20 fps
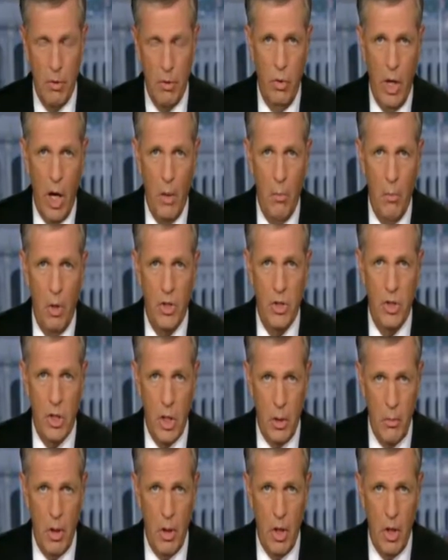too, how much
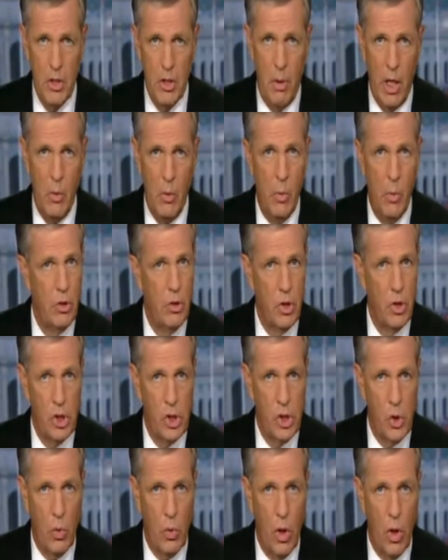stimulus money went to
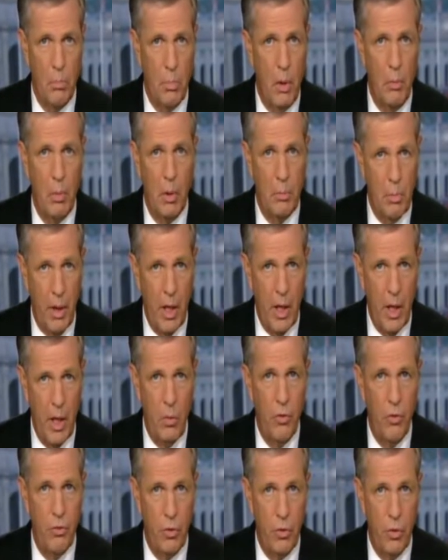shore up public
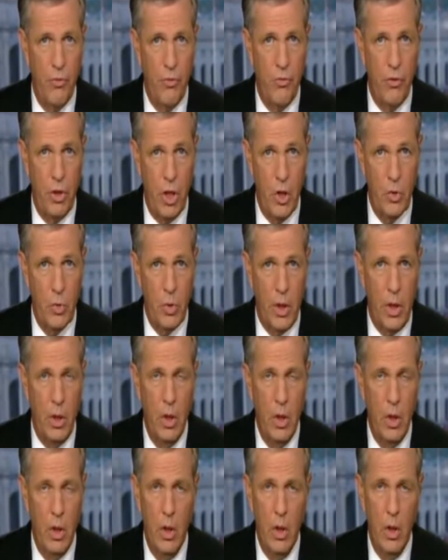payrolls across the country.
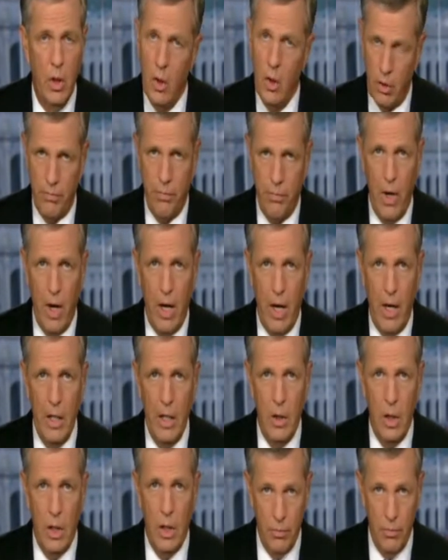On
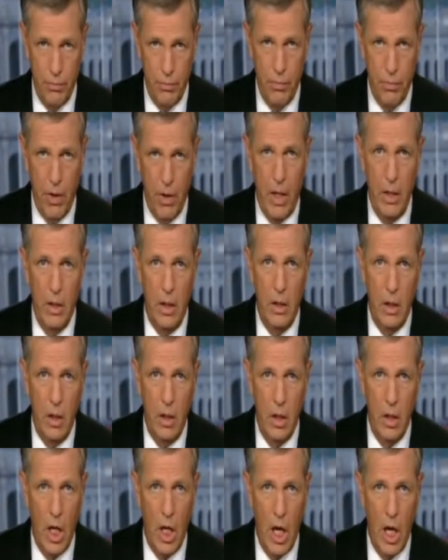Friday, he fretted that
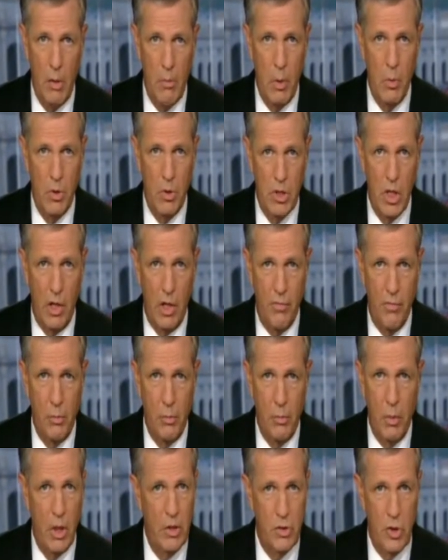the economy was
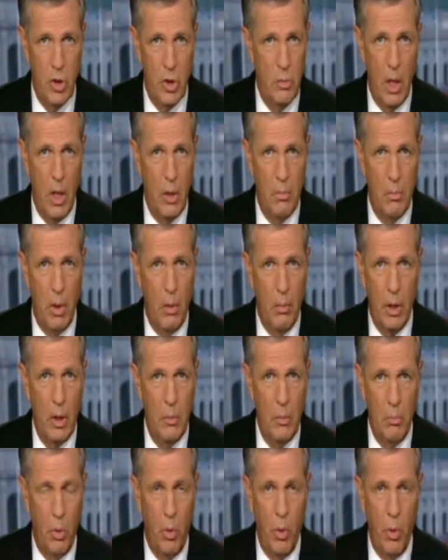suffering because too many public
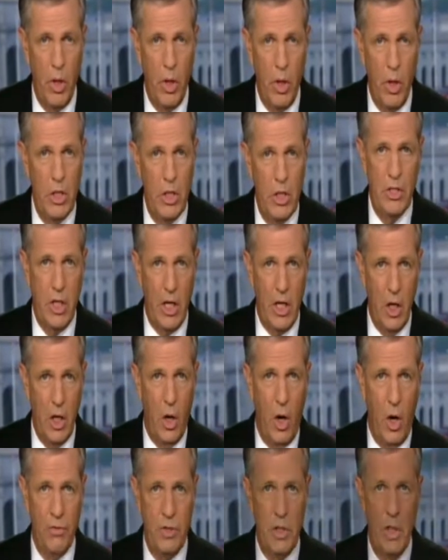employees face
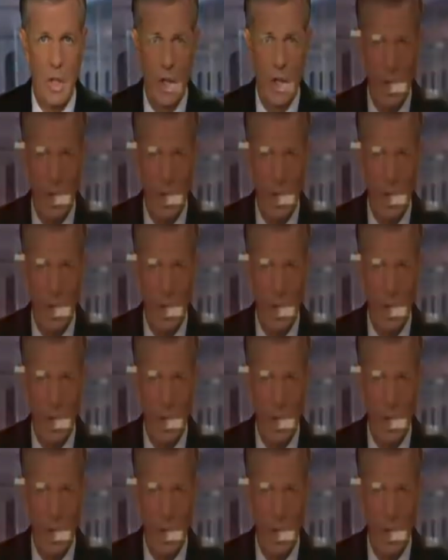layoffs.